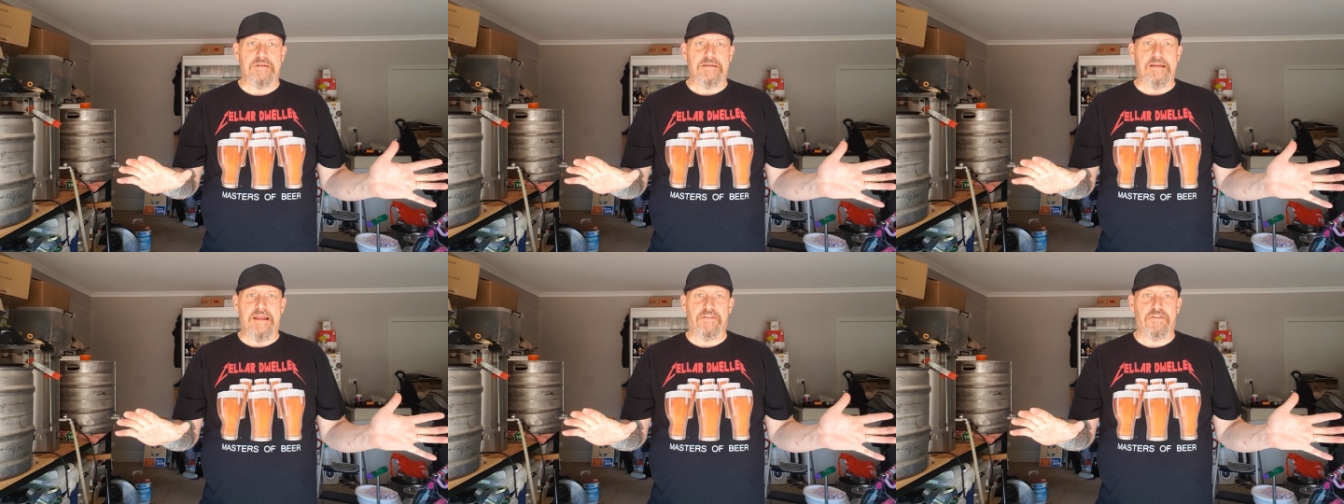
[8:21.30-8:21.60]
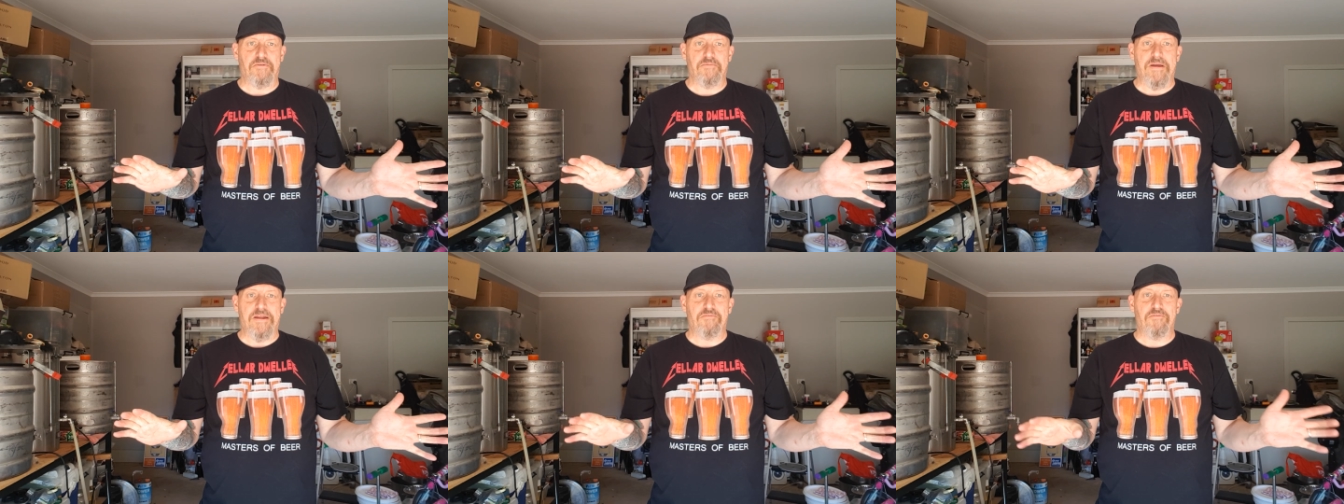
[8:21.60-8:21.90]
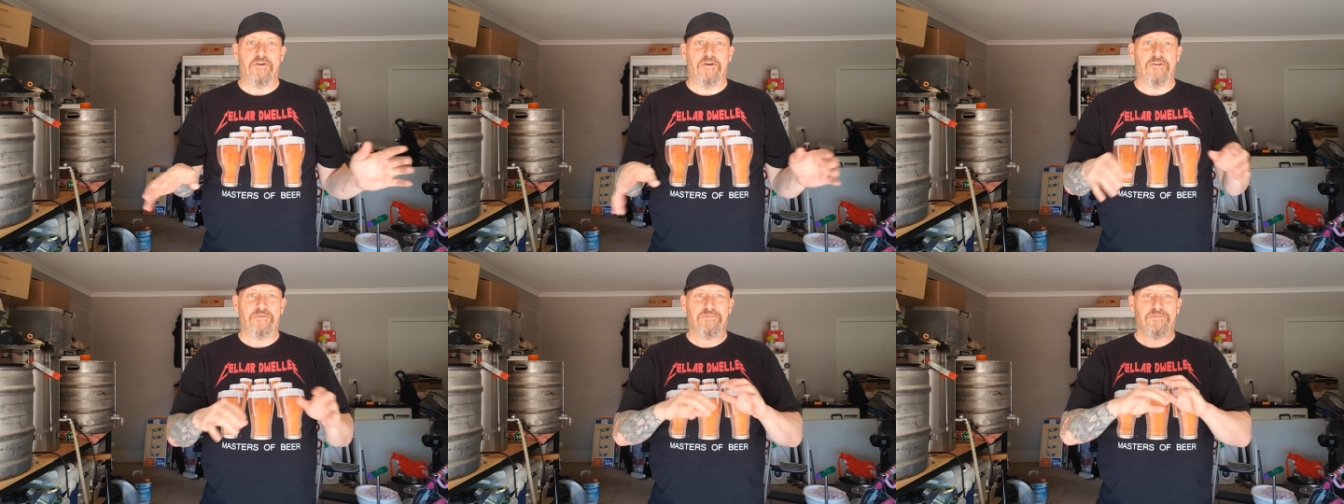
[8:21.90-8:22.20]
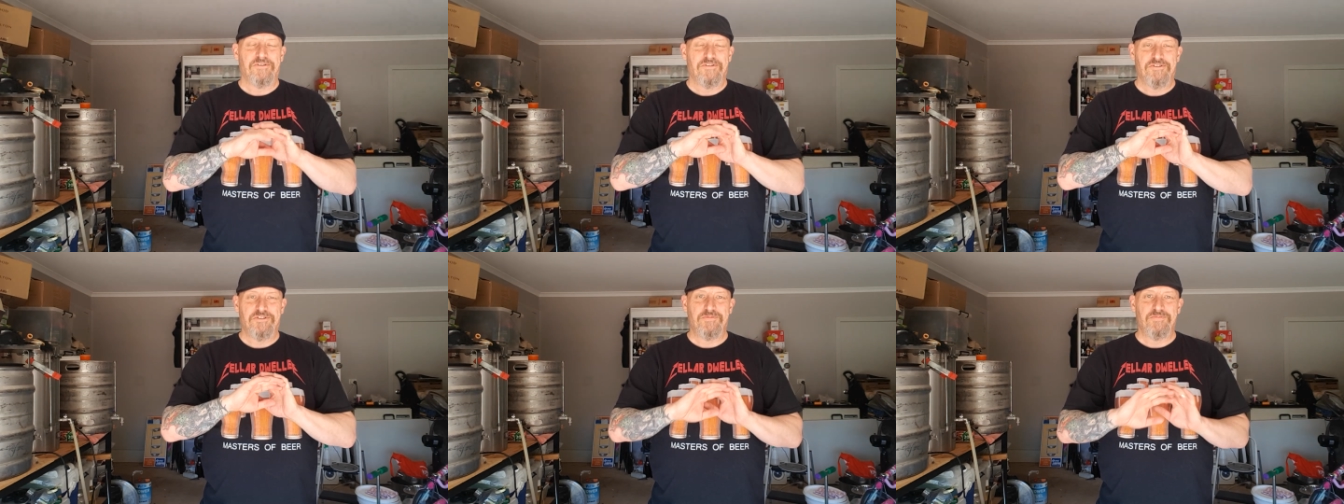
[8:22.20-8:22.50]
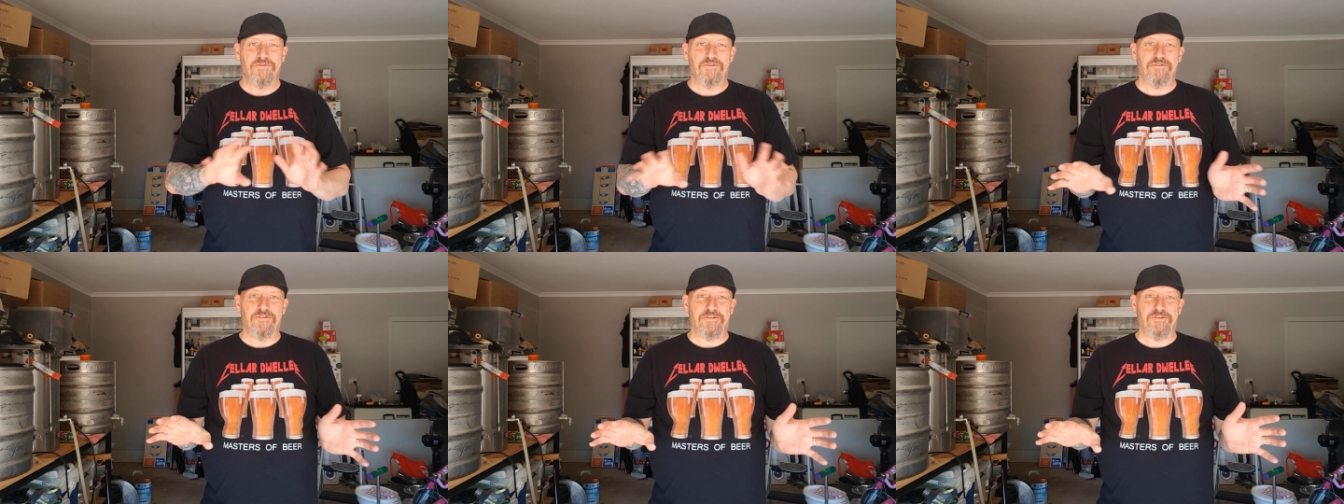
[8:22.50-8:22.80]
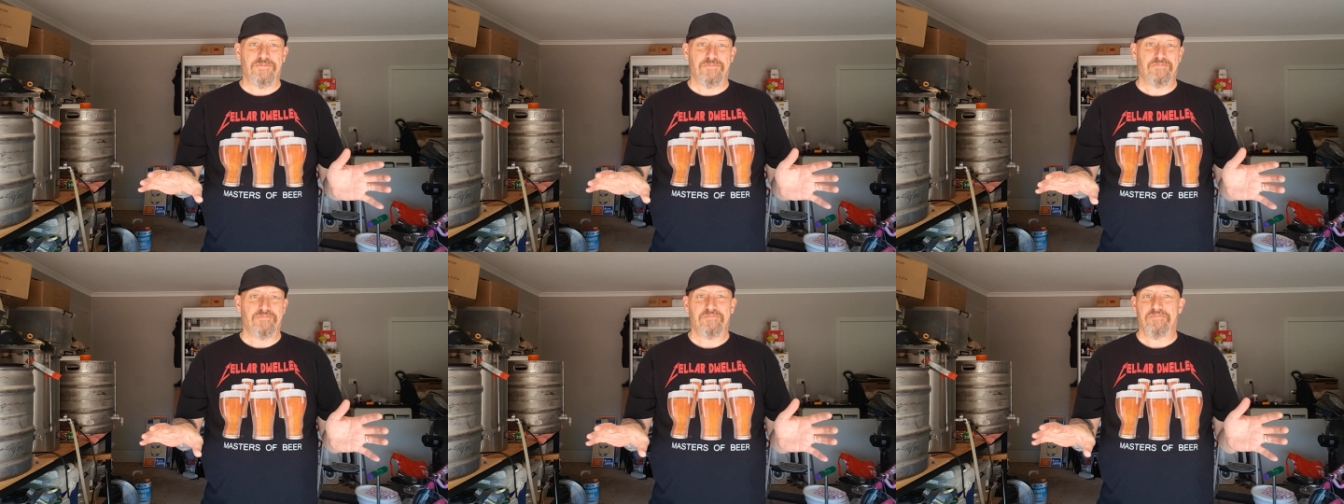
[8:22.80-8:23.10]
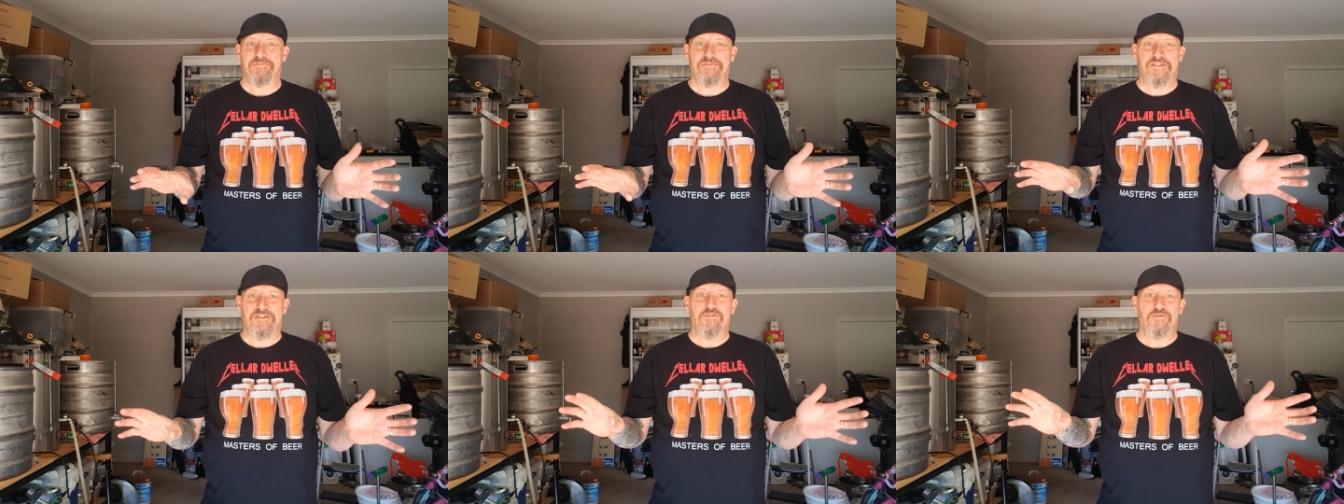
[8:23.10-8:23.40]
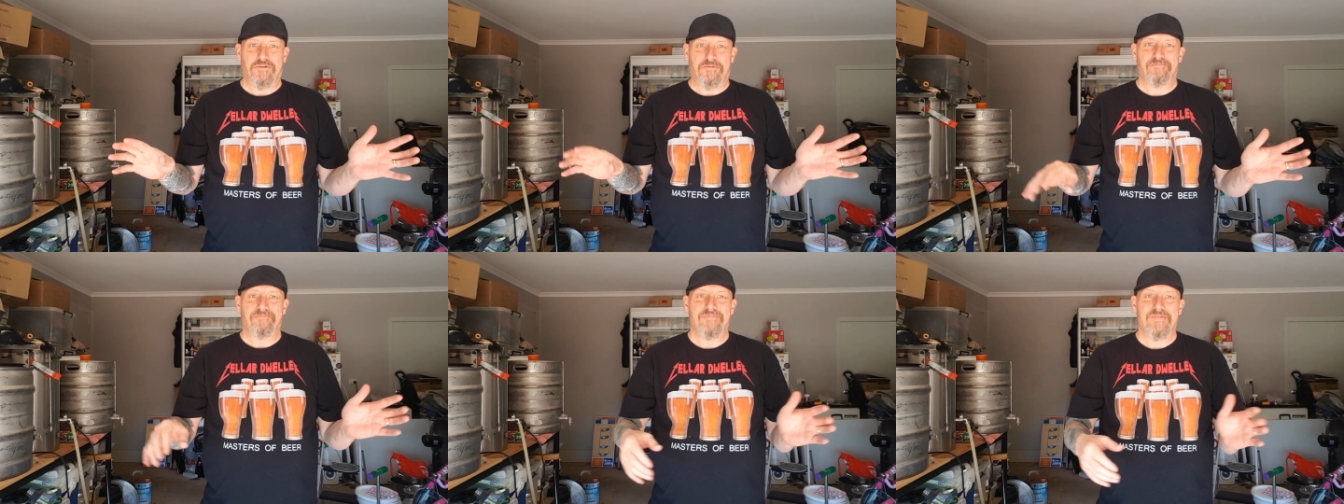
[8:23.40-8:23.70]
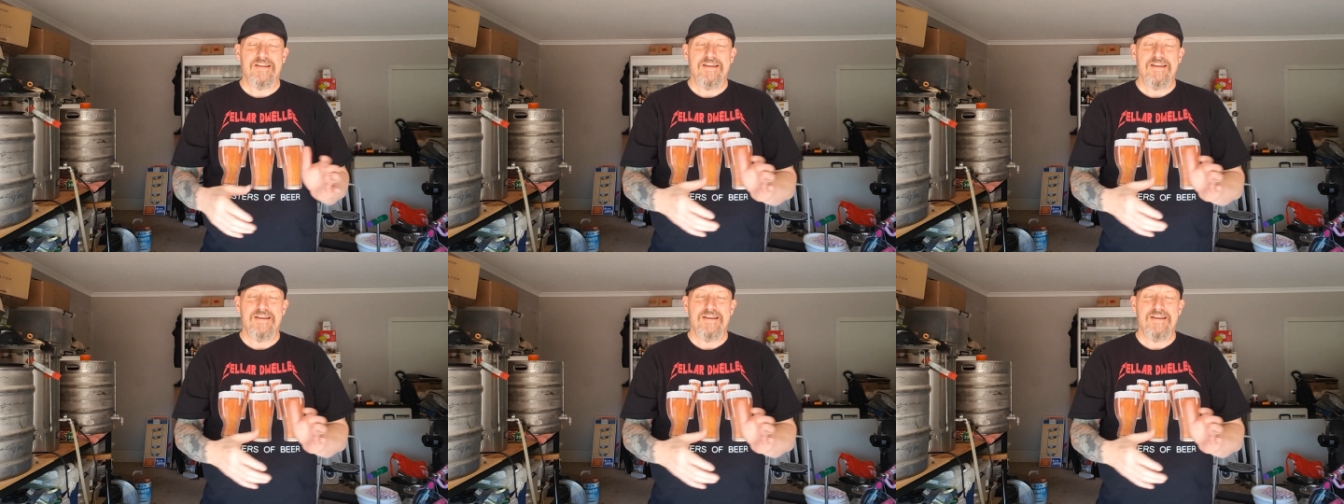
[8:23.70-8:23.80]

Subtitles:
Nothing went wrong, smooth as silk.